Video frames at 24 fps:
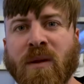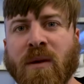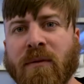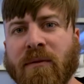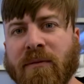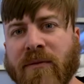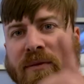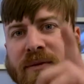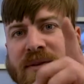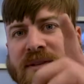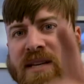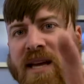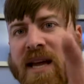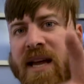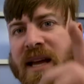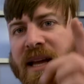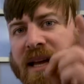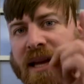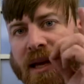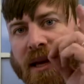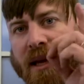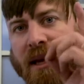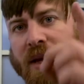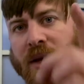for
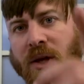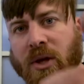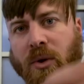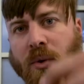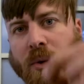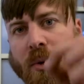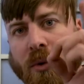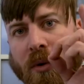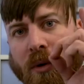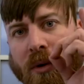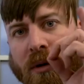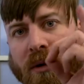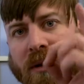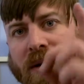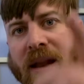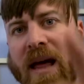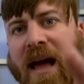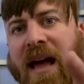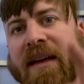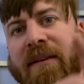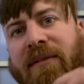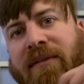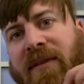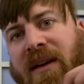taking your
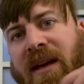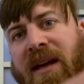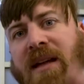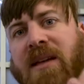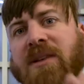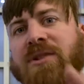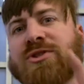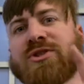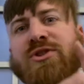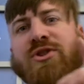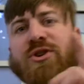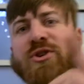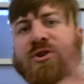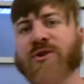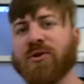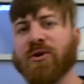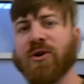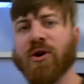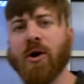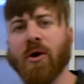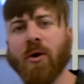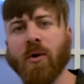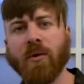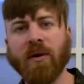life into
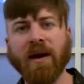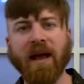your own